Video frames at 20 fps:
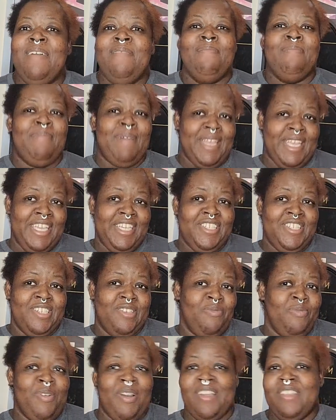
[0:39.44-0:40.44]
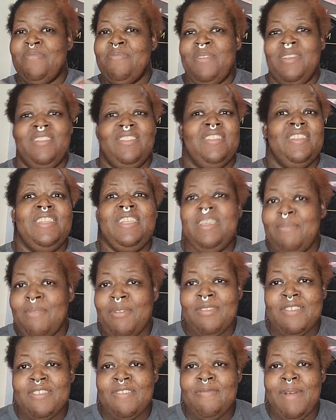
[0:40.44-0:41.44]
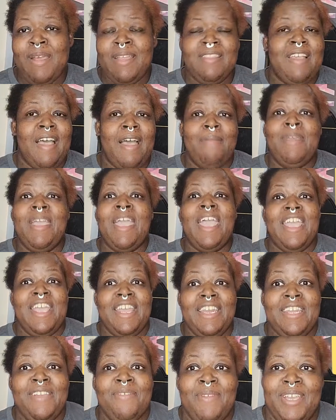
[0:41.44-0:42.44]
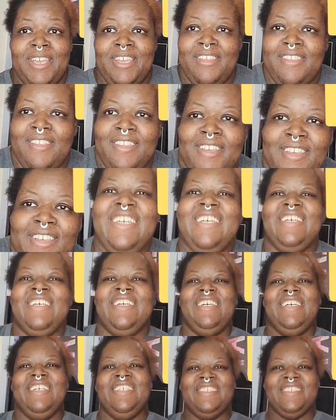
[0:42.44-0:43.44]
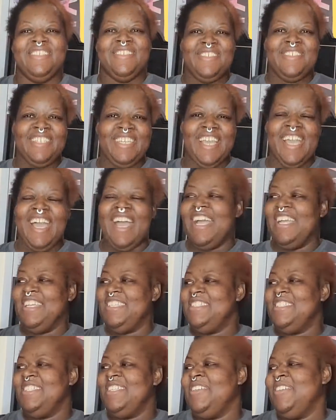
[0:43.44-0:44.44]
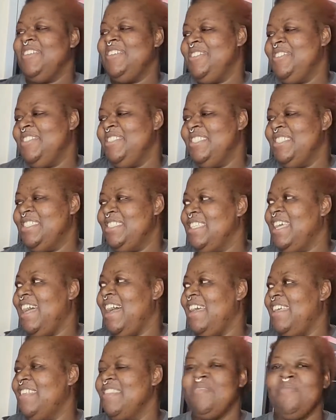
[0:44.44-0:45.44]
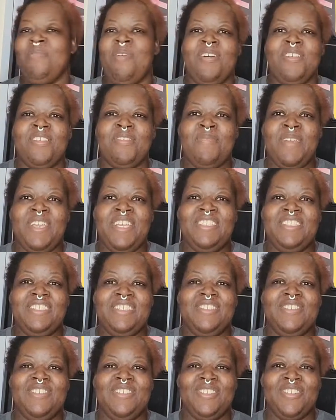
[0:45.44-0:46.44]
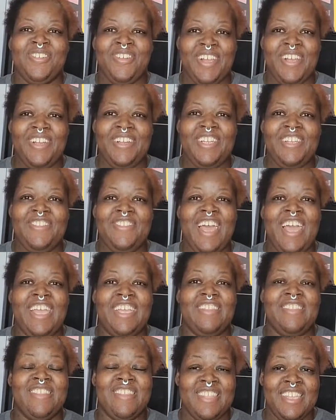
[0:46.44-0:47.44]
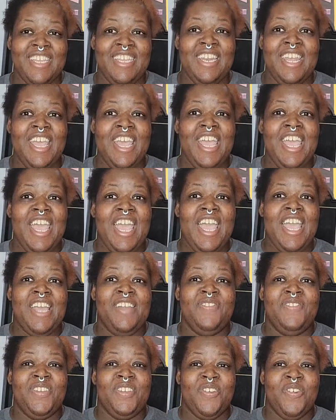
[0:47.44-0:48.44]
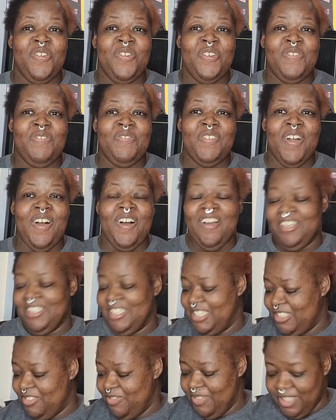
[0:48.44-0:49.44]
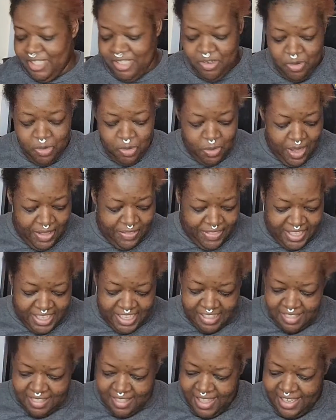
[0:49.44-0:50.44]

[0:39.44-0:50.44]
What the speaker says: my kitchen, where I spend the most of my time anyways. So yeah, I turned this small space into a little area that I can sit and record vlogs. It's really cool. I think it's